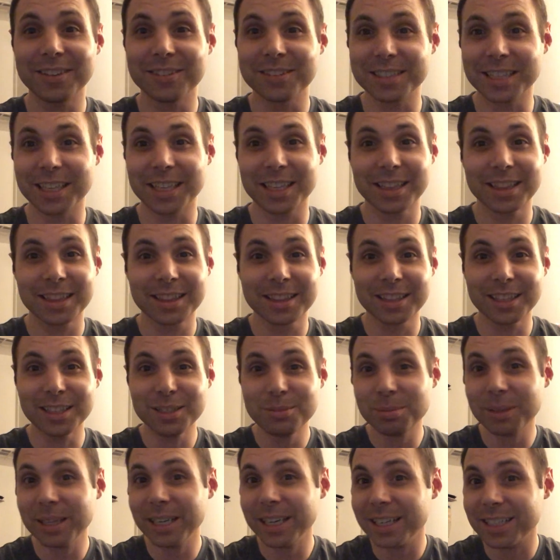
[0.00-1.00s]
I was like,
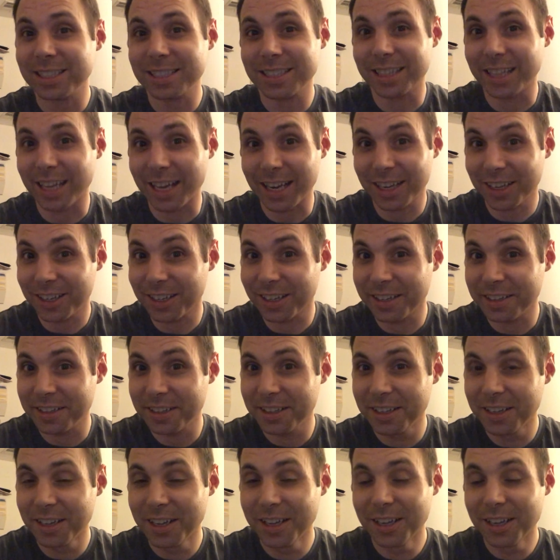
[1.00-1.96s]
this plan isn't that good.